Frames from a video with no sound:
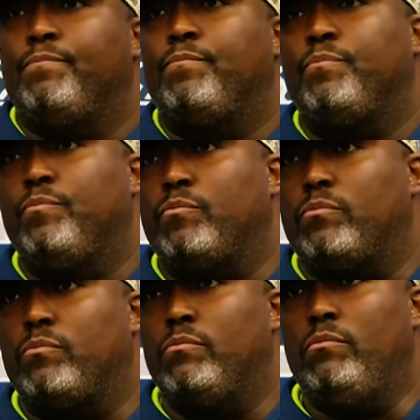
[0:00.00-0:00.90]
there's some
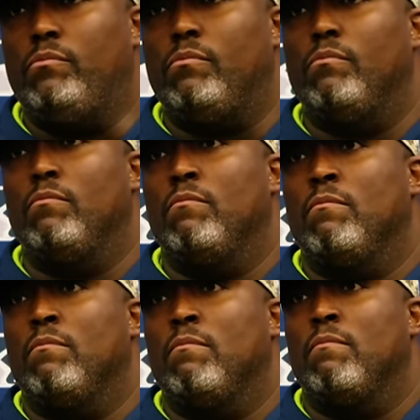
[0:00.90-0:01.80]
catch up to Devon
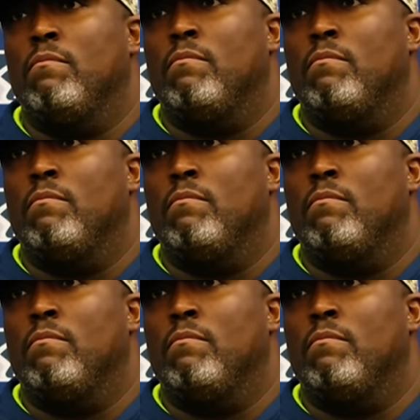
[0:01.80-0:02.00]
Witherspoon